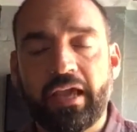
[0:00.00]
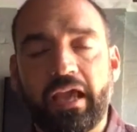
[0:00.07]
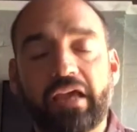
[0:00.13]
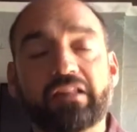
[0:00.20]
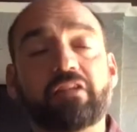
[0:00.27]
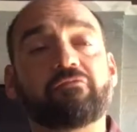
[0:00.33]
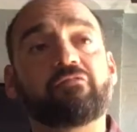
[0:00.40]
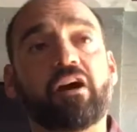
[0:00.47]

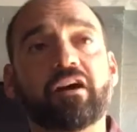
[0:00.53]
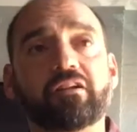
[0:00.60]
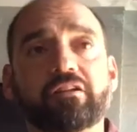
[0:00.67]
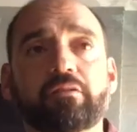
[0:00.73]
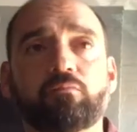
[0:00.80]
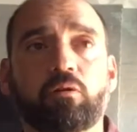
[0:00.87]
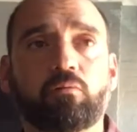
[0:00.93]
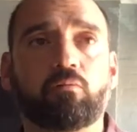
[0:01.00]
And then
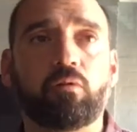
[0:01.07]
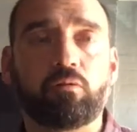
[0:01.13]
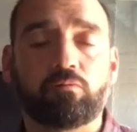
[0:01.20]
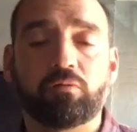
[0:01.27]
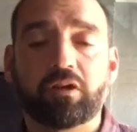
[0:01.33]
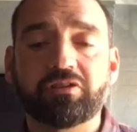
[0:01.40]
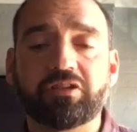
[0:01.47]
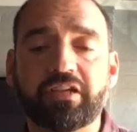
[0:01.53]
finally, we'll
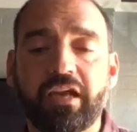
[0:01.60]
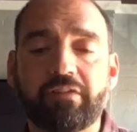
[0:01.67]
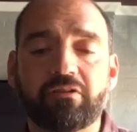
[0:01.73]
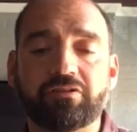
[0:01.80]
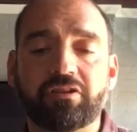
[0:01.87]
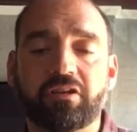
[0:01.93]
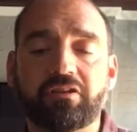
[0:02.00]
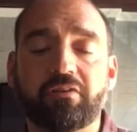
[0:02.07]
work
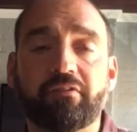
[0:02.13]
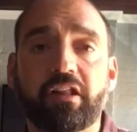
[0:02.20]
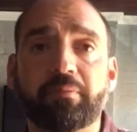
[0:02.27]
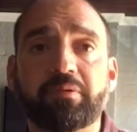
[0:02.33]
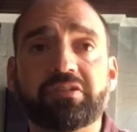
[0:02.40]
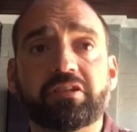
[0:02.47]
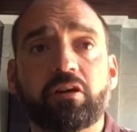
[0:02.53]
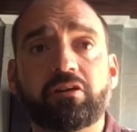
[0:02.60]
together to
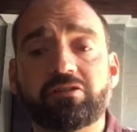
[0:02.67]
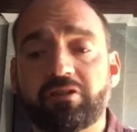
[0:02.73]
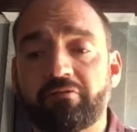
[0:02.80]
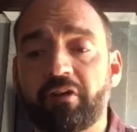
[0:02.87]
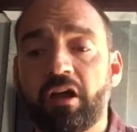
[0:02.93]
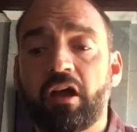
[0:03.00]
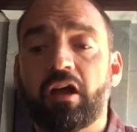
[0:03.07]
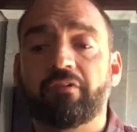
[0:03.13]
develop a series of
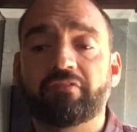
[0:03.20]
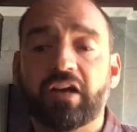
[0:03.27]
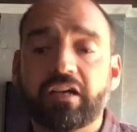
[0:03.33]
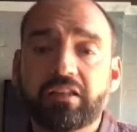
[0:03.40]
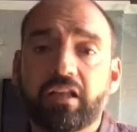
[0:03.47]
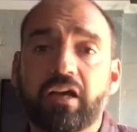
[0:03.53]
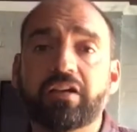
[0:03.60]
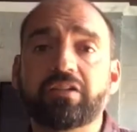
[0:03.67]

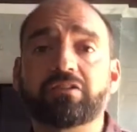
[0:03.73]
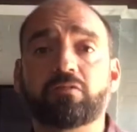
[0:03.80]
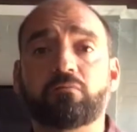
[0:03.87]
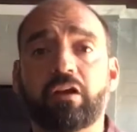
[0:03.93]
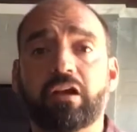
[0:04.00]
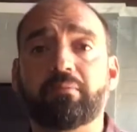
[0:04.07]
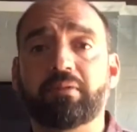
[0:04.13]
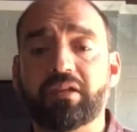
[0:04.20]
guidelines and
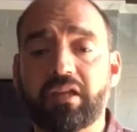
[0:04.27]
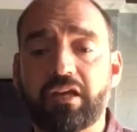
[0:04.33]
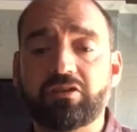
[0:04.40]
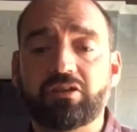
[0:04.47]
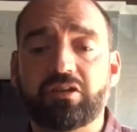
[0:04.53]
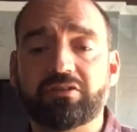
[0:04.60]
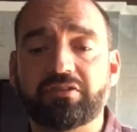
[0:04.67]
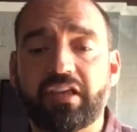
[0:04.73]

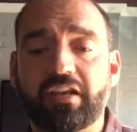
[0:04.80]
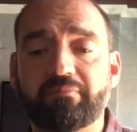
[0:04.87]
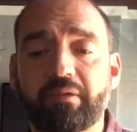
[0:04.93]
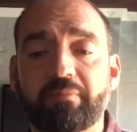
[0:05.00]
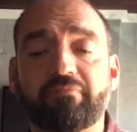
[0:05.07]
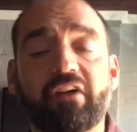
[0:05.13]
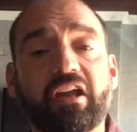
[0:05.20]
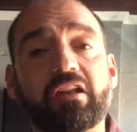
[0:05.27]
recommendations that have
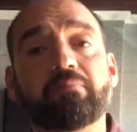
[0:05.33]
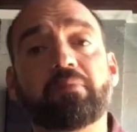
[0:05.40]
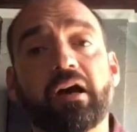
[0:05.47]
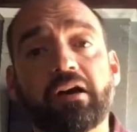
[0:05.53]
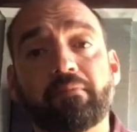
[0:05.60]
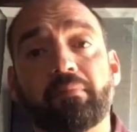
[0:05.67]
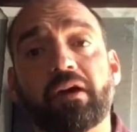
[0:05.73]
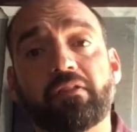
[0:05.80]
been vetted
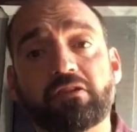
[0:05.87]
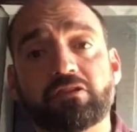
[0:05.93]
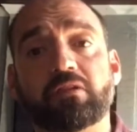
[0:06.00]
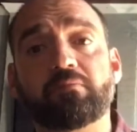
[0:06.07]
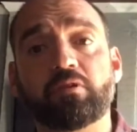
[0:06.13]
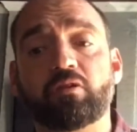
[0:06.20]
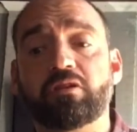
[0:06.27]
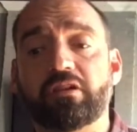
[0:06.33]
by this
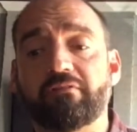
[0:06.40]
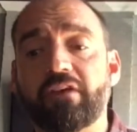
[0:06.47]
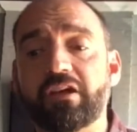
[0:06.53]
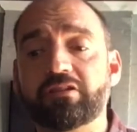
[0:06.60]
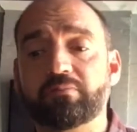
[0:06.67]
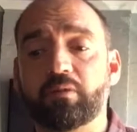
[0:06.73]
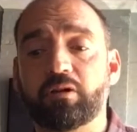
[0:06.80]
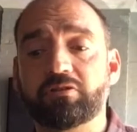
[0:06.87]
community of
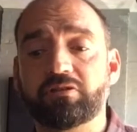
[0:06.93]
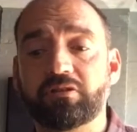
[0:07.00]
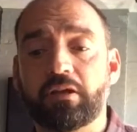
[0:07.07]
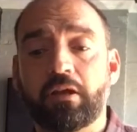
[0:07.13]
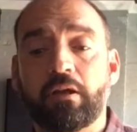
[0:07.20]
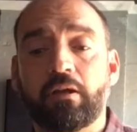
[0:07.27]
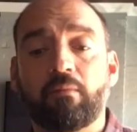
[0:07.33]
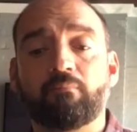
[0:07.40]
experts
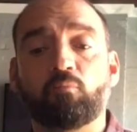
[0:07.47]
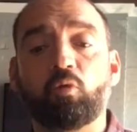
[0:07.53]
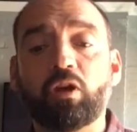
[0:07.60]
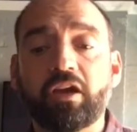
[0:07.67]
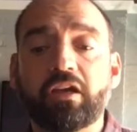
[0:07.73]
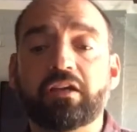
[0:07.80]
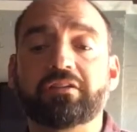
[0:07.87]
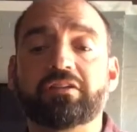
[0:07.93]

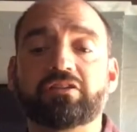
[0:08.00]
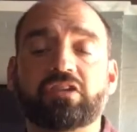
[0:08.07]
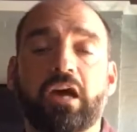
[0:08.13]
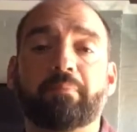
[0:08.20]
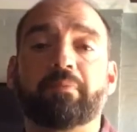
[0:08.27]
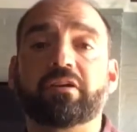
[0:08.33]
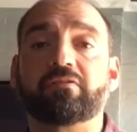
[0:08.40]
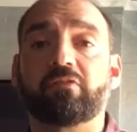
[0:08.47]
working on these
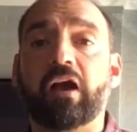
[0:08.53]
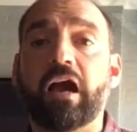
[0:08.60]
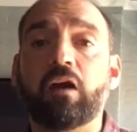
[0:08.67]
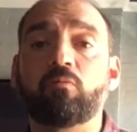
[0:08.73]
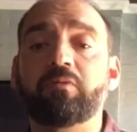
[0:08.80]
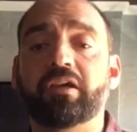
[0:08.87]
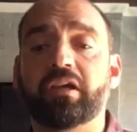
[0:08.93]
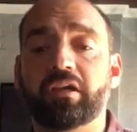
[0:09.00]
topics for how
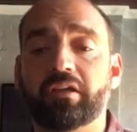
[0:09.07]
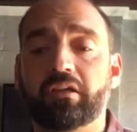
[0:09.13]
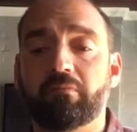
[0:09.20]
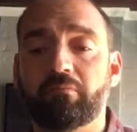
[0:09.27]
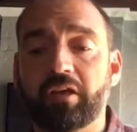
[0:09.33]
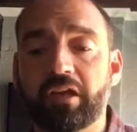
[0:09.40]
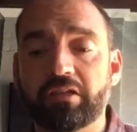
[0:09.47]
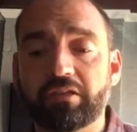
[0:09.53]
we can
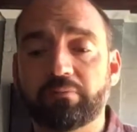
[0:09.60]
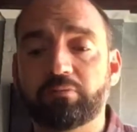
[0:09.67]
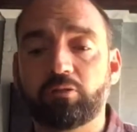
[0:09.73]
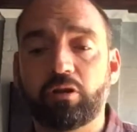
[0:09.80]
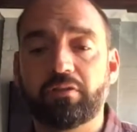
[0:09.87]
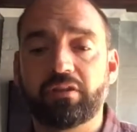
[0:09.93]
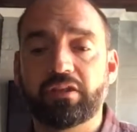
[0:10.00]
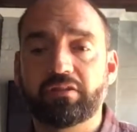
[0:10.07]

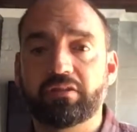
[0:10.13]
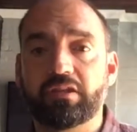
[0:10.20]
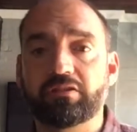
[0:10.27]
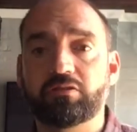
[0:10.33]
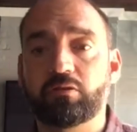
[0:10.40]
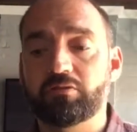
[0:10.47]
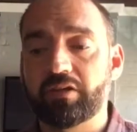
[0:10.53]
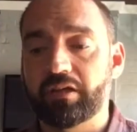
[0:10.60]
deploy these
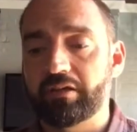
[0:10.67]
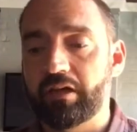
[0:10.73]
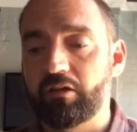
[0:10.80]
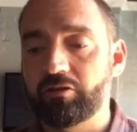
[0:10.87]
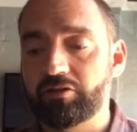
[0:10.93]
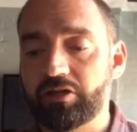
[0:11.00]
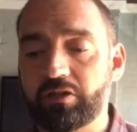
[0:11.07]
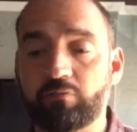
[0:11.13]
new
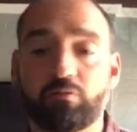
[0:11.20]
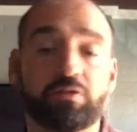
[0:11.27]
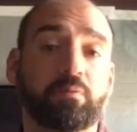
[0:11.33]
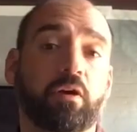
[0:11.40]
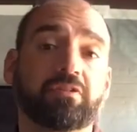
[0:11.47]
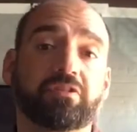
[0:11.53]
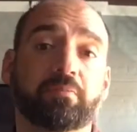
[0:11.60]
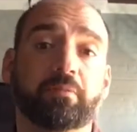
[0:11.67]
technologies
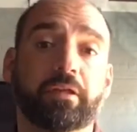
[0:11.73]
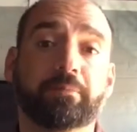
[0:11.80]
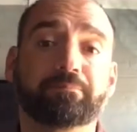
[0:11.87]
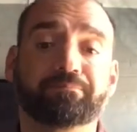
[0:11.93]
responsibly.